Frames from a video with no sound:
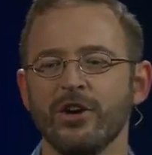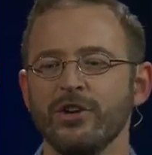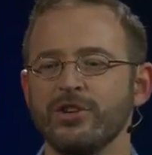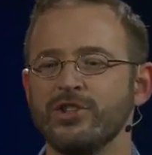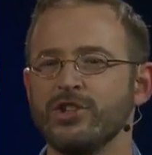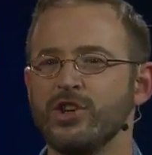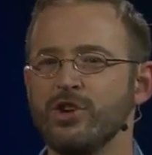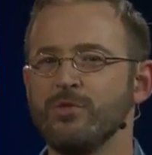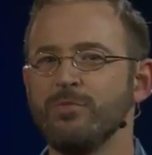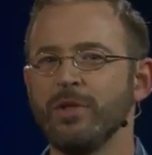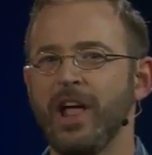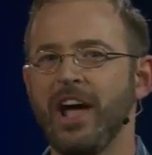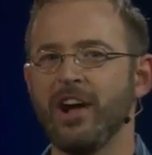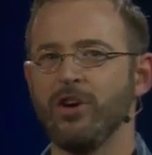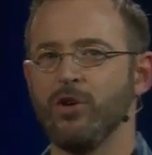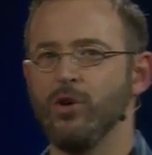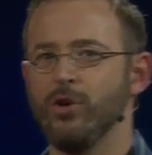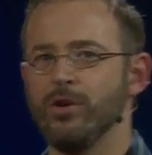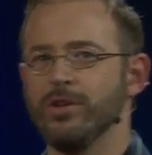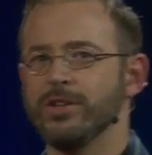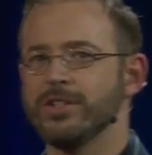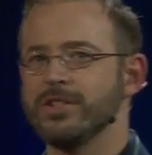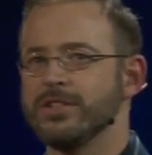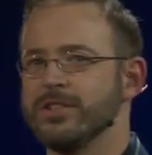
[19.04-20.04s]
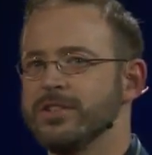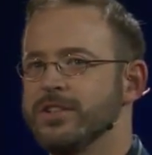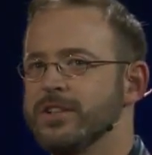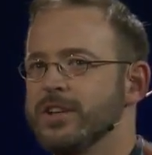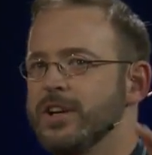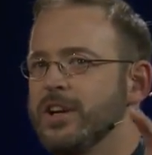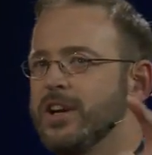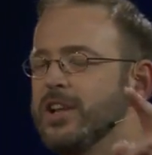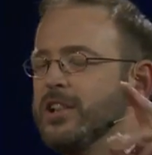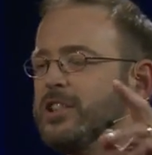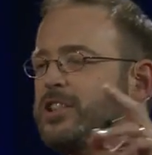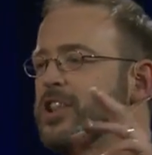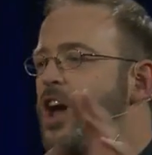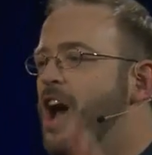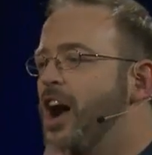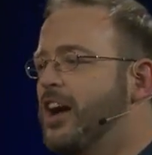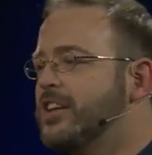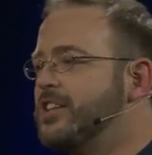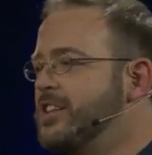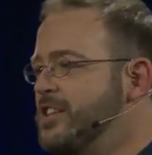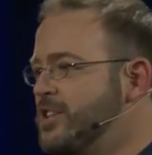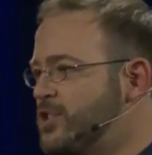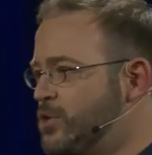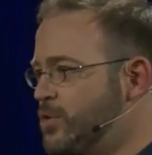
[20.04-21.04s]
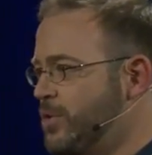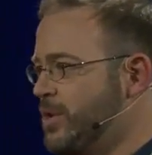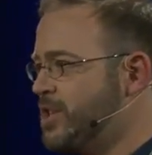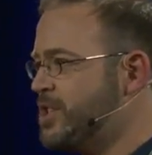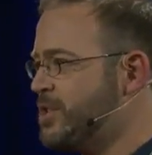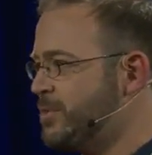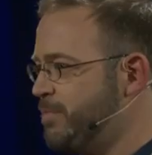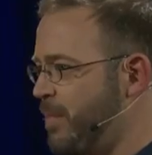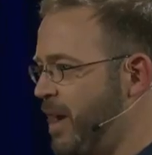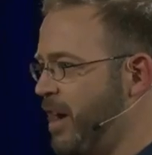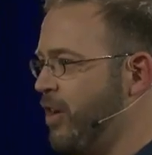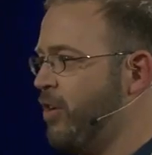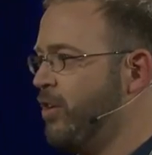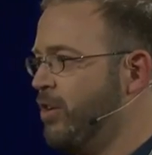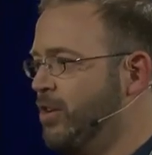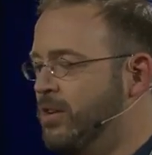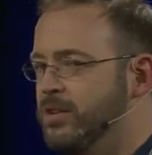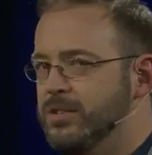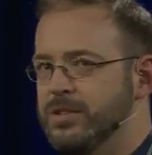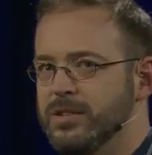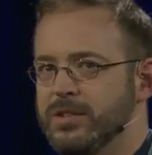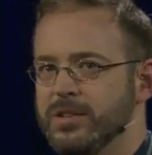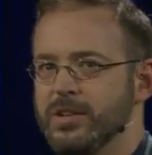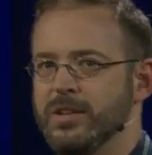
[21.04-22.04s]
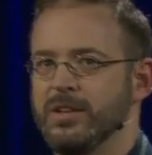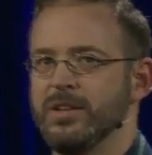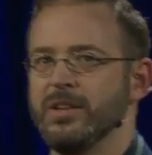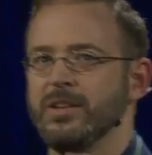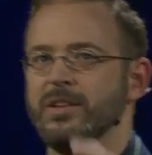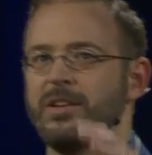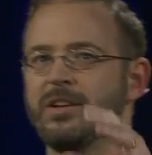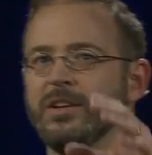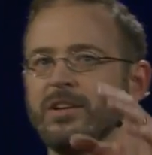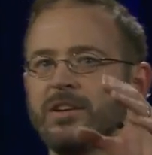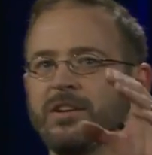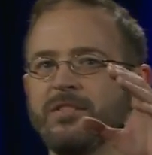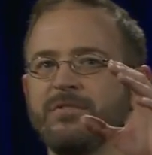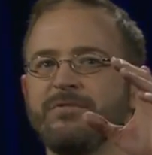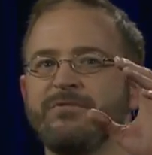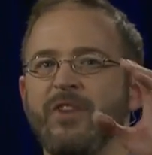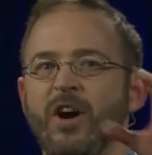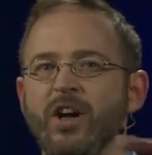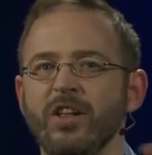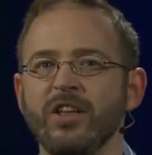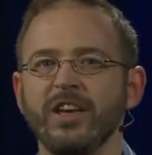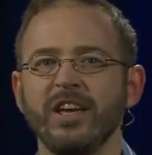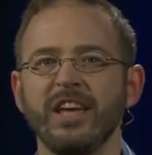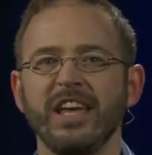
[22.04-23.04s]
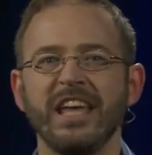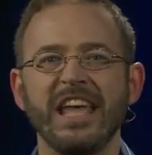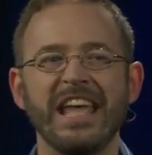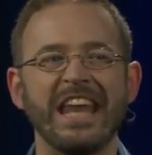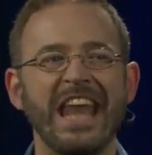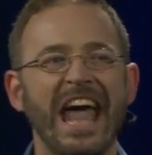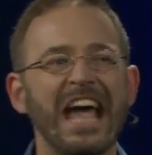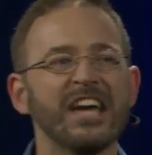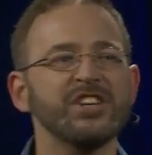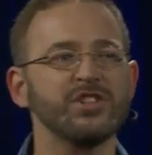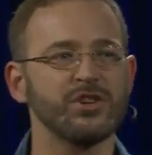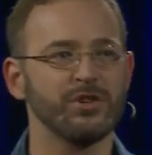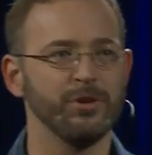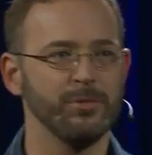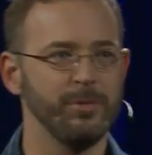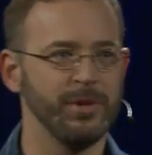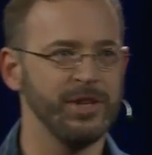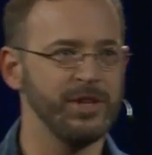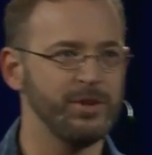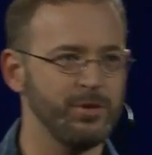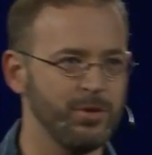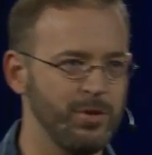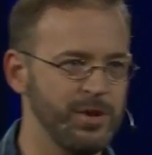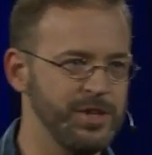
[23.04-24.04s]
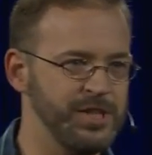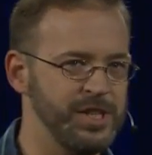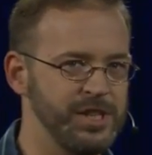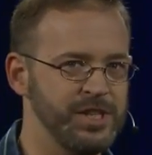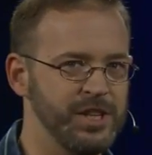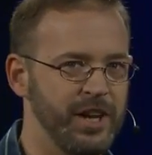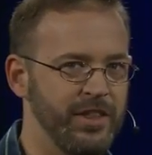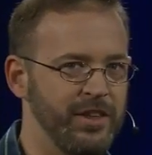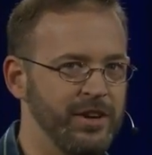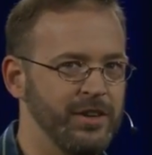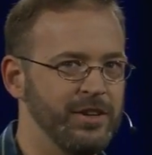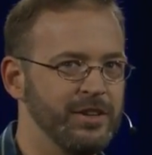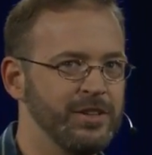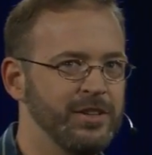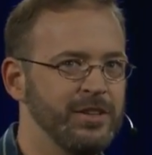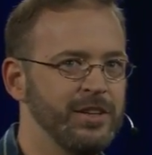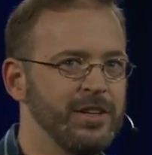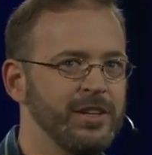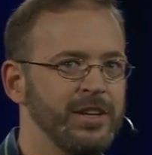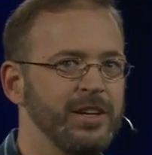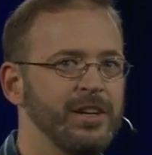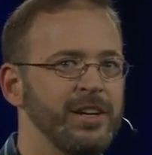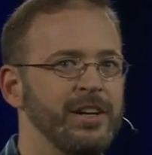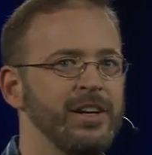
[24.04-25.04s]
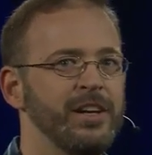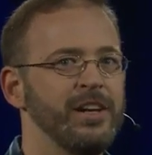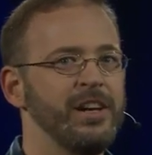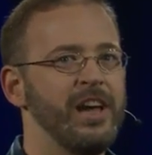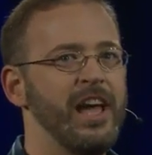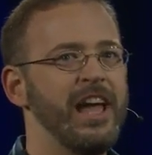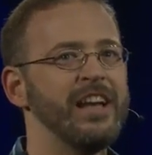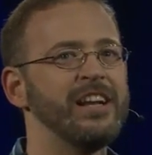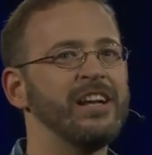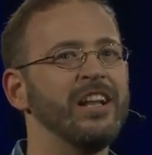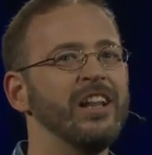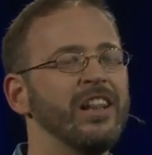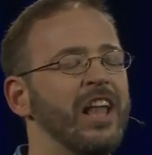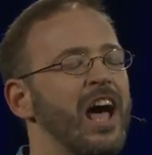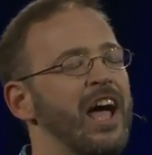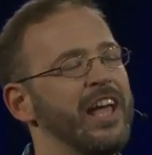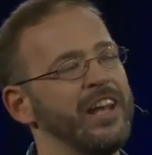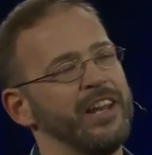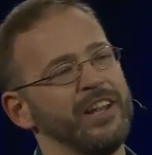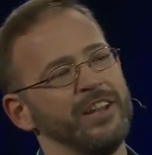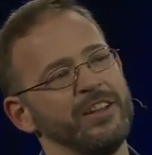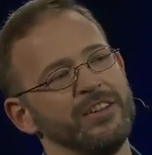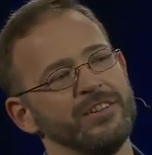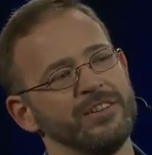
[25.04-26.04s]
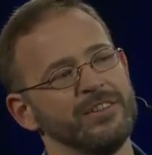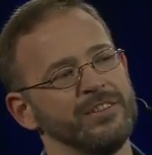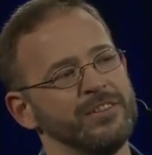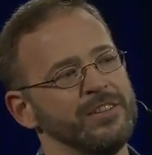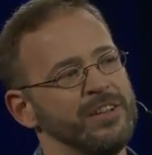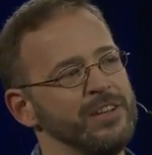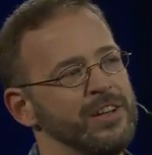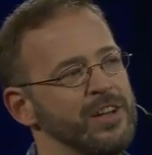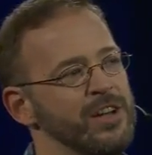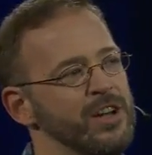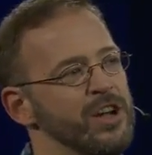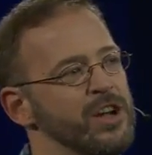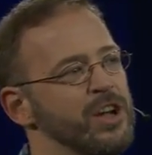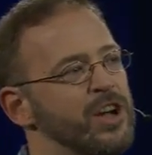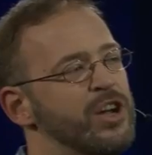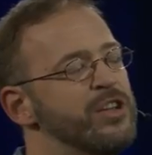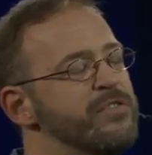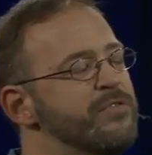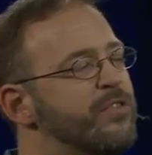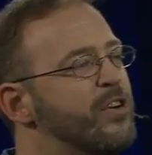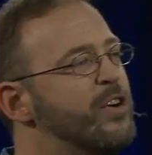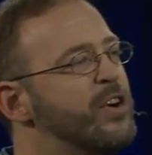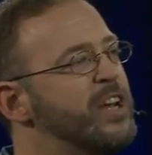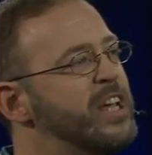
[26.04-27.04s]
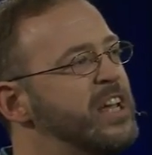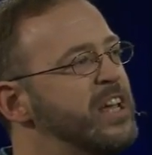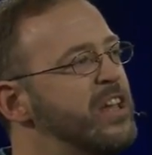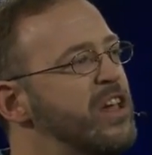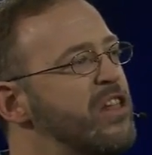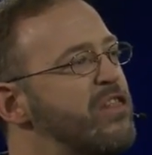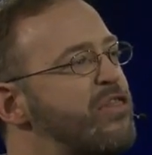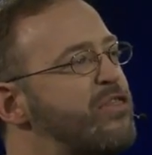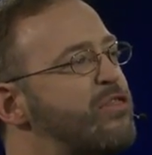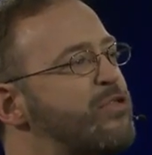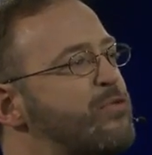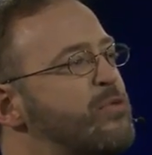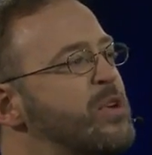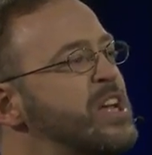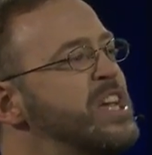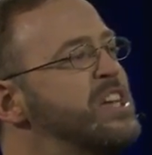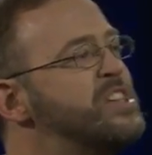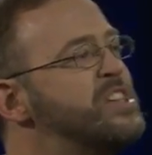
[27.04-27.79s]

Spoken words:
two black holes locked into a spiral, falling inexorably towards each other, and collided, converting 3